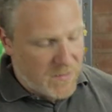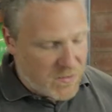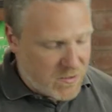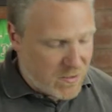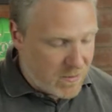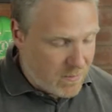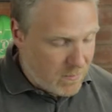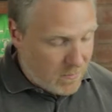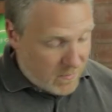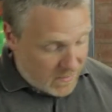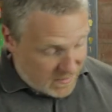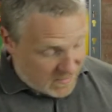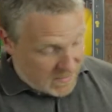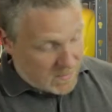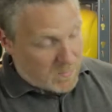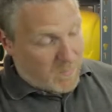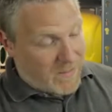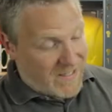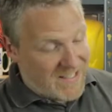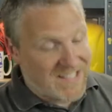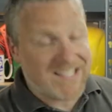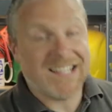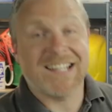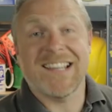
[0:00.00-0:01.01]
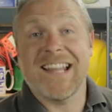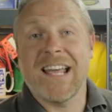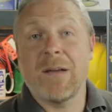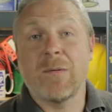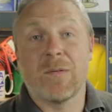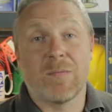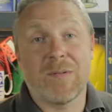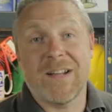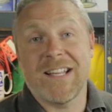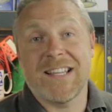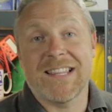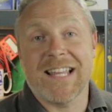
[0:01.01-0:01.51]
Oh, this is what he said." And they
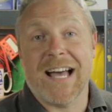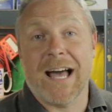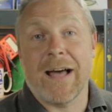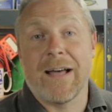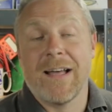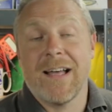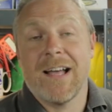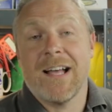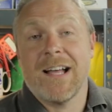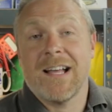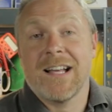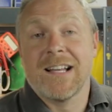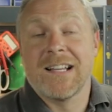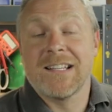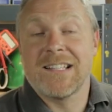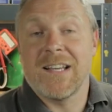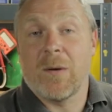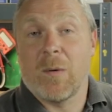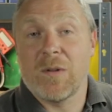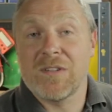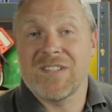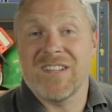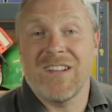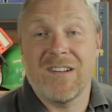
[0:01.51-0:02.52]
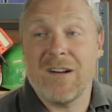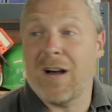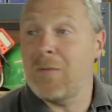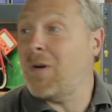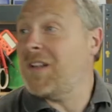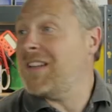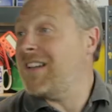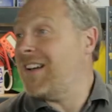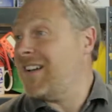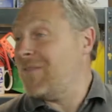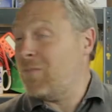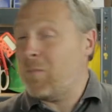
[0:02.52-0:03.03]
will read that because they want to
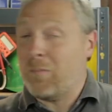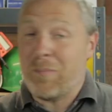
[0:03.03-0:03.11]
know.